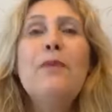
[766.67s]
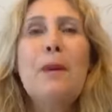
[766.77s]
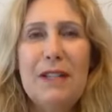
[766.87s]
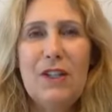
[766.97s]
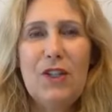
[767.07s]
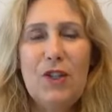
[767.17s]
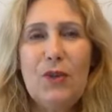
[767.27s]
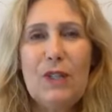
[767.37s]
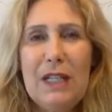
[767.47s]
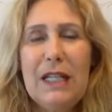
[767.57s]
but you do
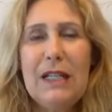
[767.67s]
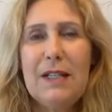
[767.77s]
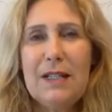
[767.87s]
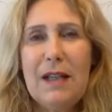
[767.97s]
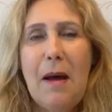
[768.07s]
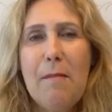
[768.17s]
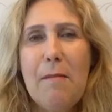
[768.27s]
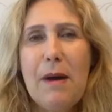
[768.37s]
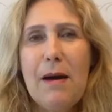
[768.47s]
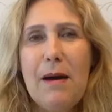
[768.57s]
need some
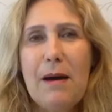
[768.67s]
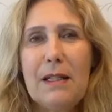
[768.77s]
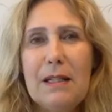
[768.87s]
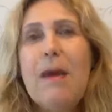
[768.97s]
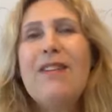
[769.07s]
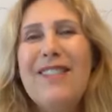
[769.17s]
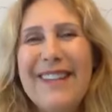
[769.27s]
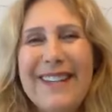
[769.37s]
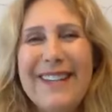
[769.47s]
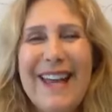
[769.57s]

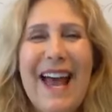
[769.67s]
method,